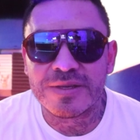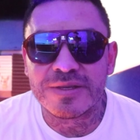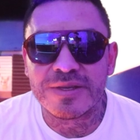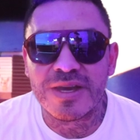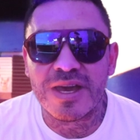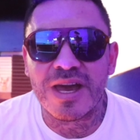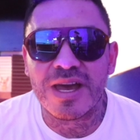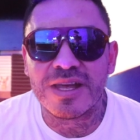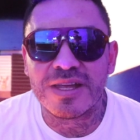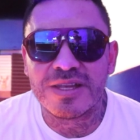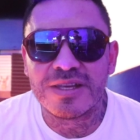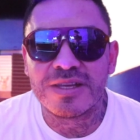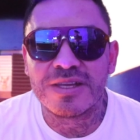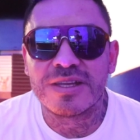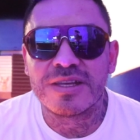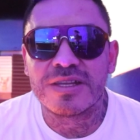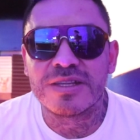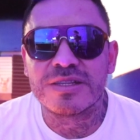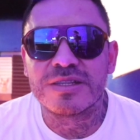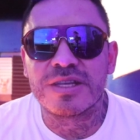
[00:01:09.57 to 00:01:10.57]
yeah,
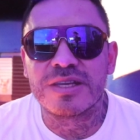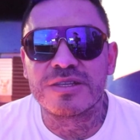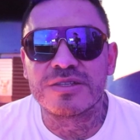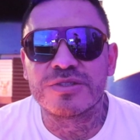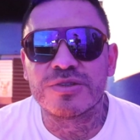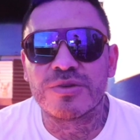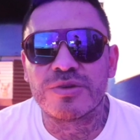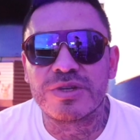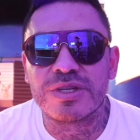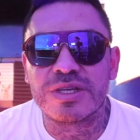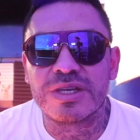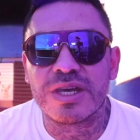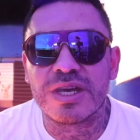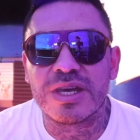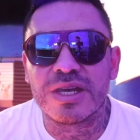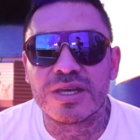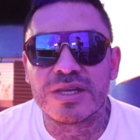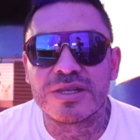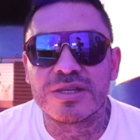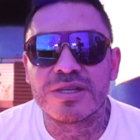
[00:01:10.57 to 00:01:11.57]
things only
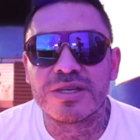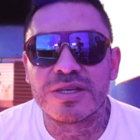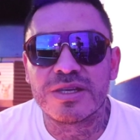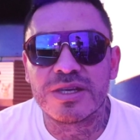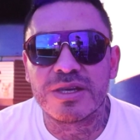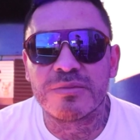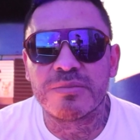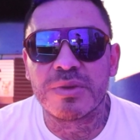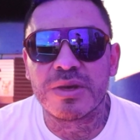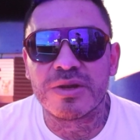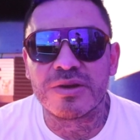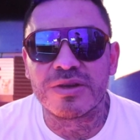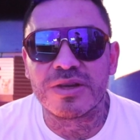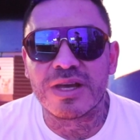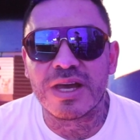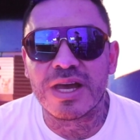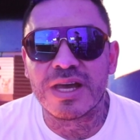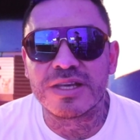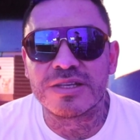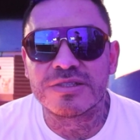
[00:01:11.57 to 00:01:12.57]
get better,
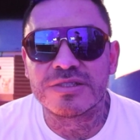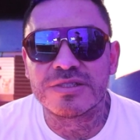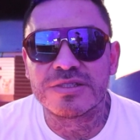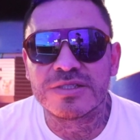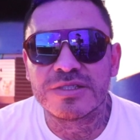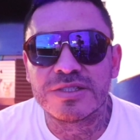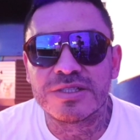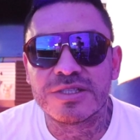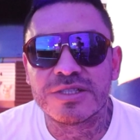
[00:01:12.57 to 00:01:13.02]
guys.